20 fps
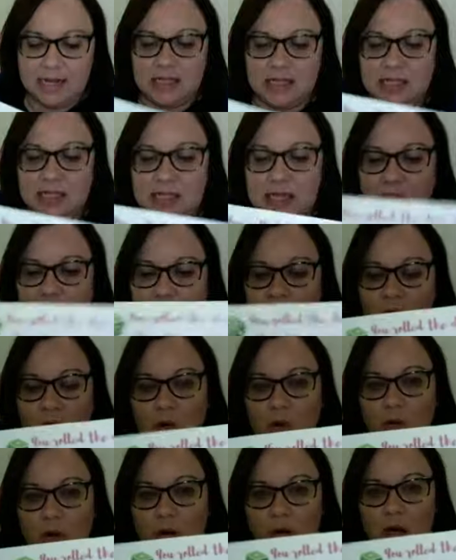
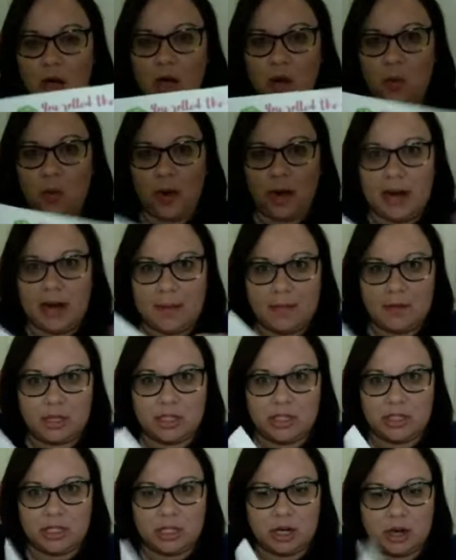so what numbers
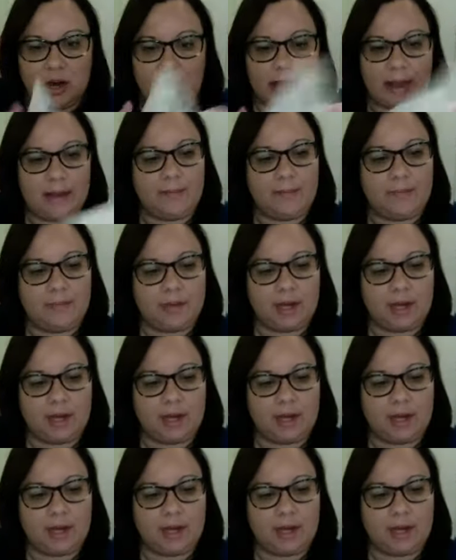did y'all get?